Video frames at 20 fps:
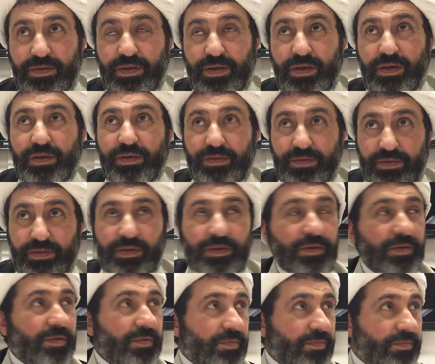yeah
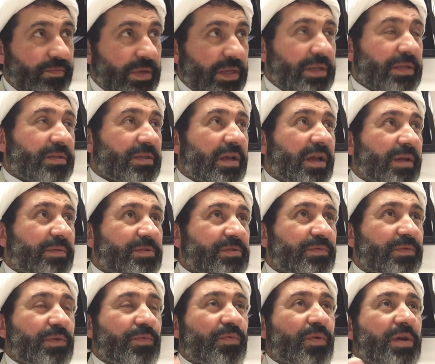Many times
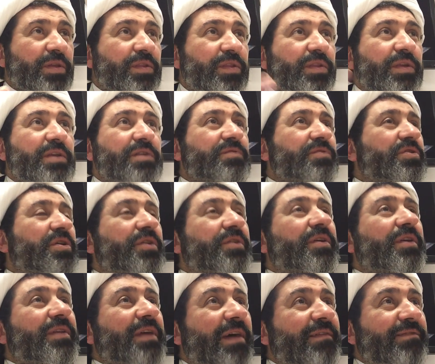we want things which are
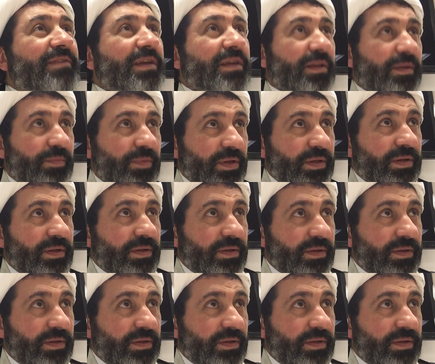not available.